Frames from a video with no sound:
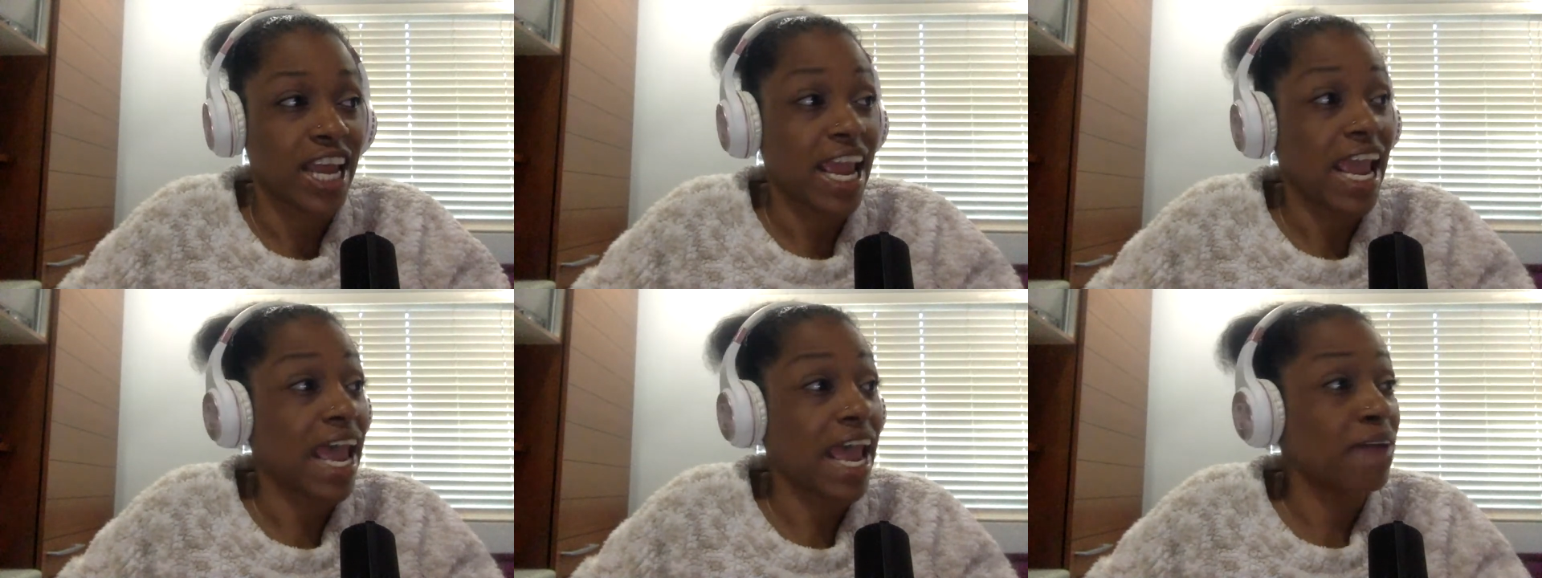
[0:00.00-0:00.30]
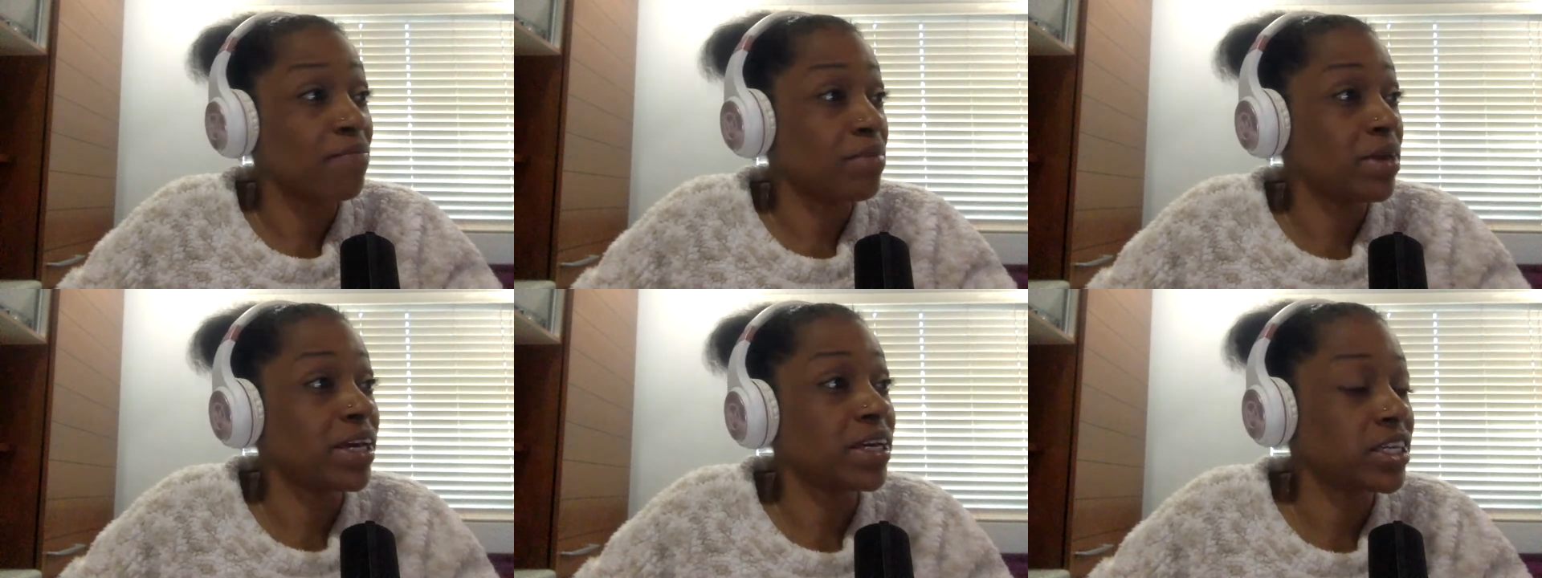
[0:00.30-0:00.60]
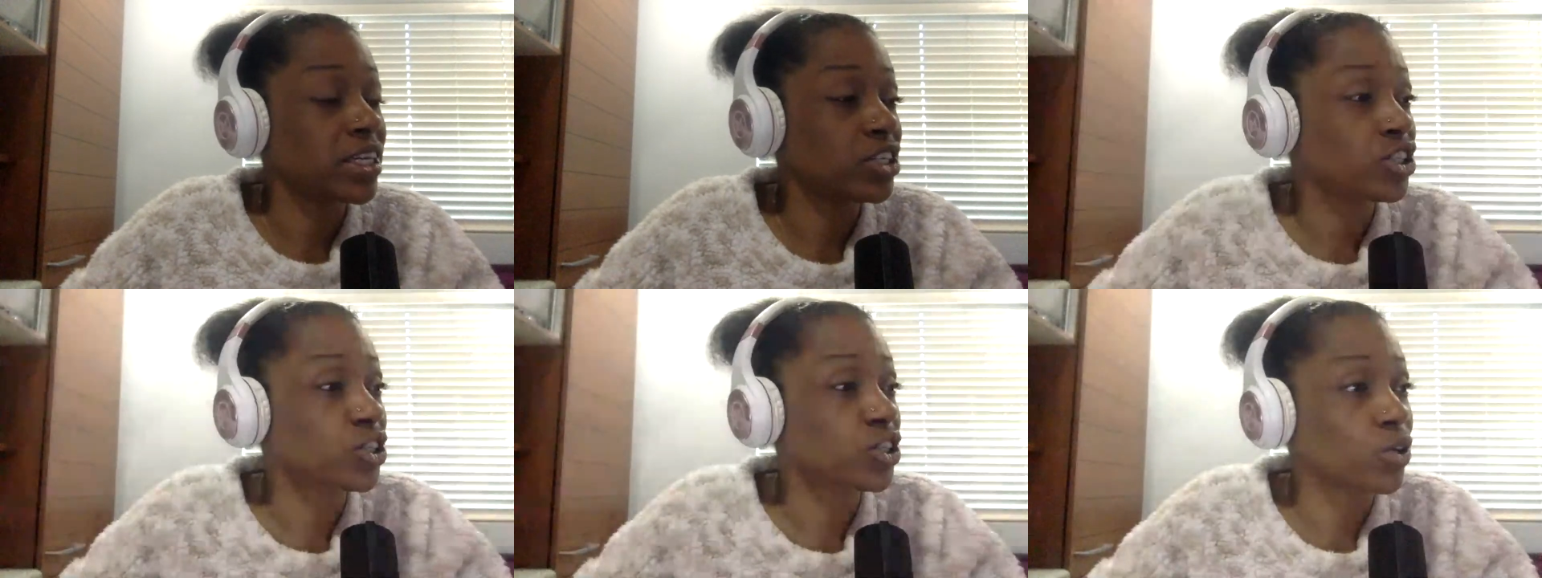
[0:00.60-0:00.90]
and
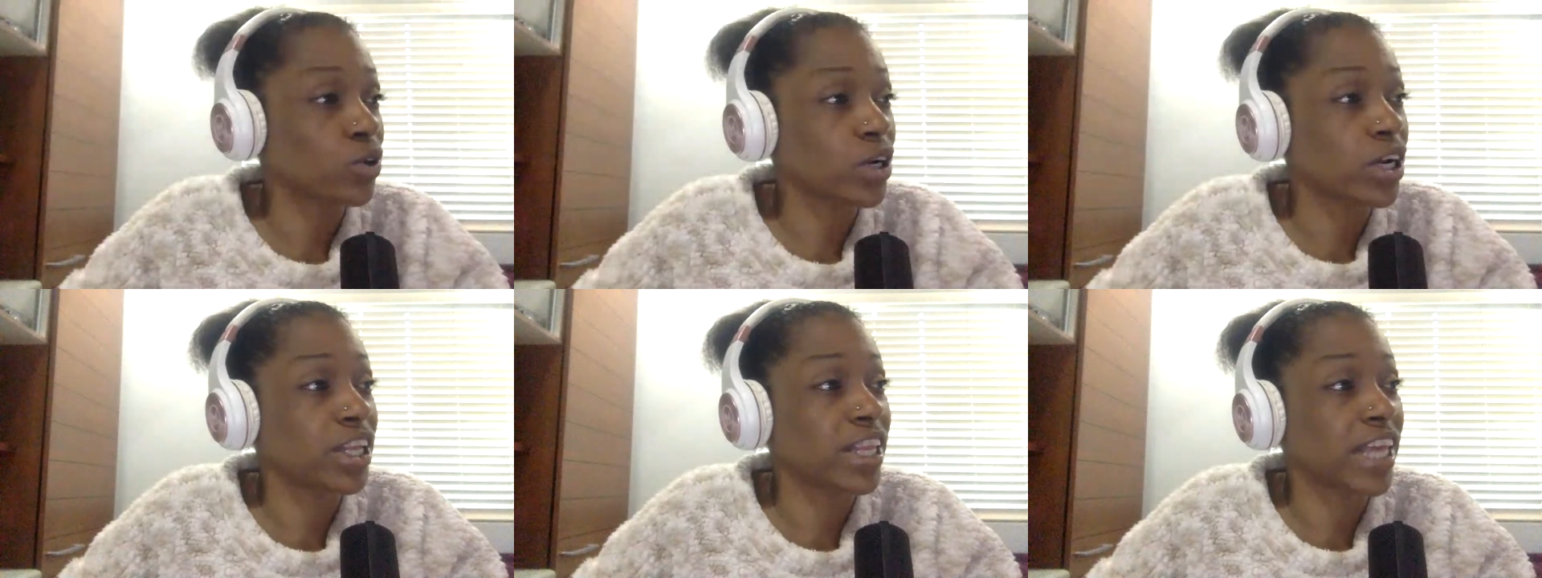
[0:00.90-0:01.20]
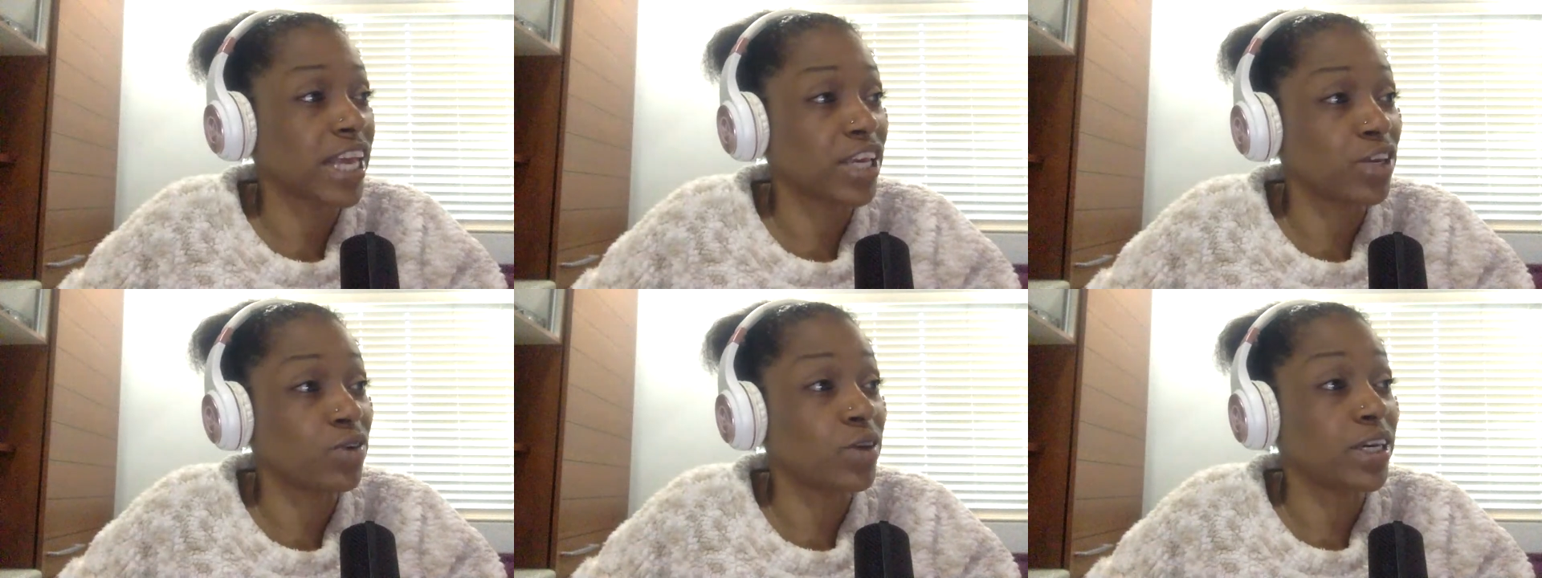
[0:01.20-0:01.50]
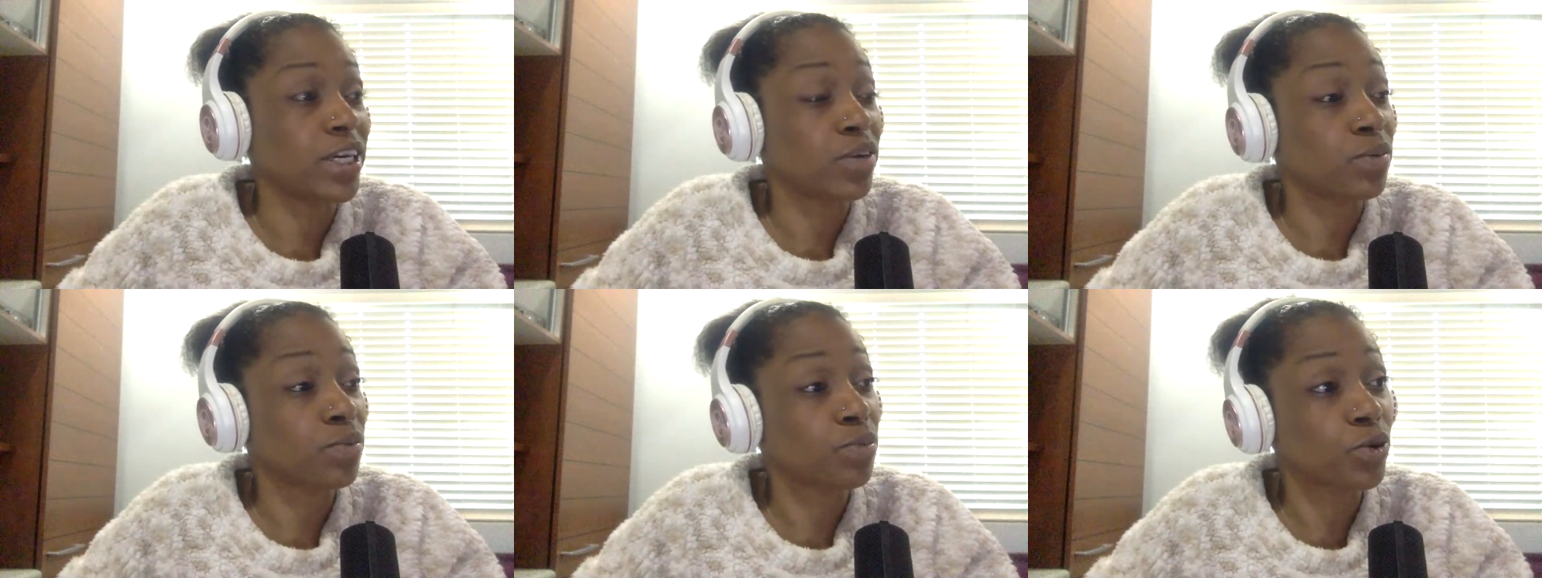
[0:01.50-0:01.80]
making sure that you
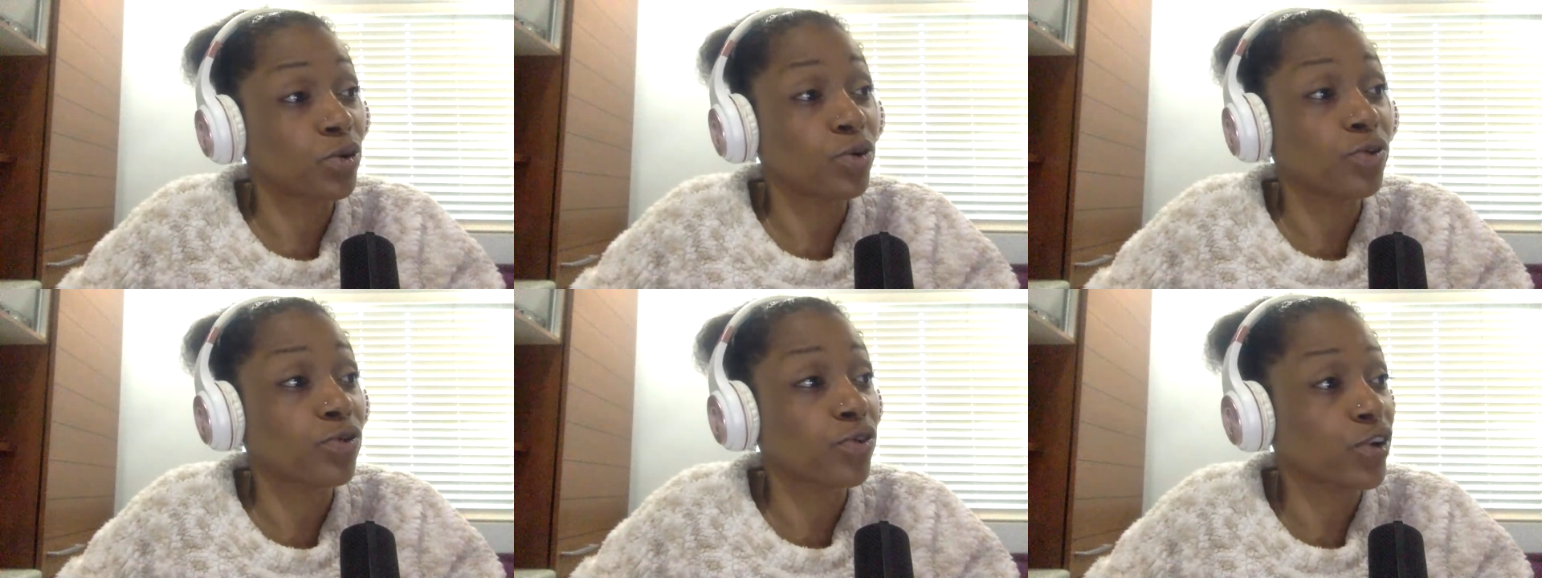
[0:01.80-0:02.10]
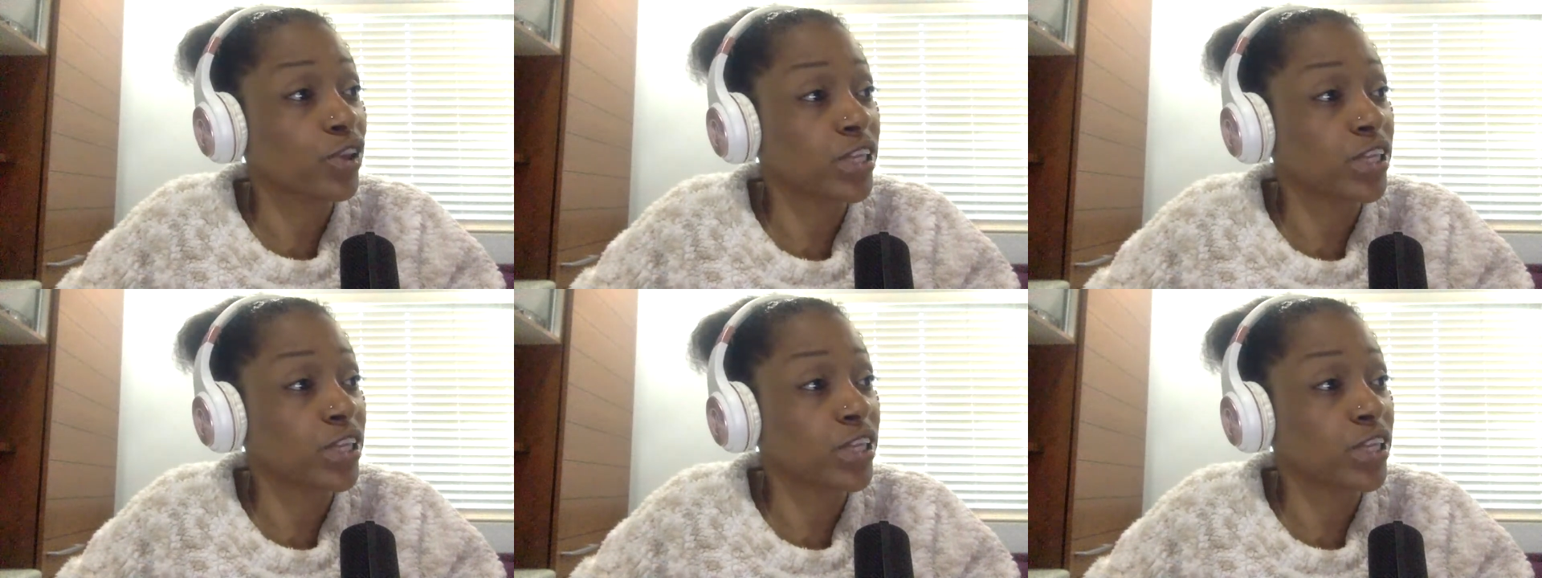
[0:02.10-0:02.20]
can get approved